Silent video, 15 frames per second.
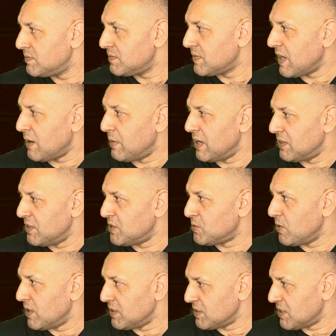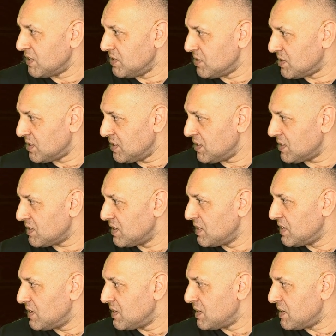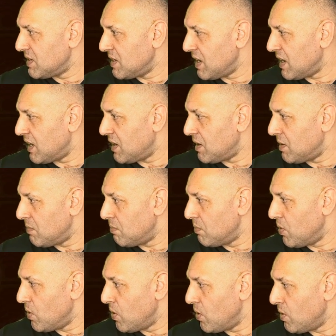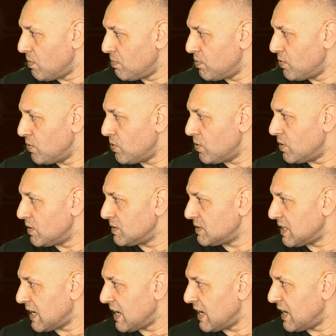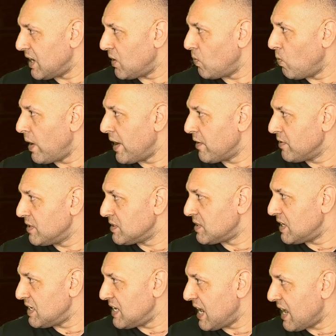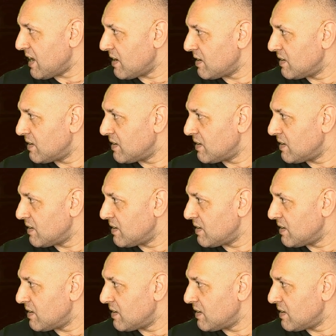How about this one? Can you see it? Namo Buddha. Where is the ya?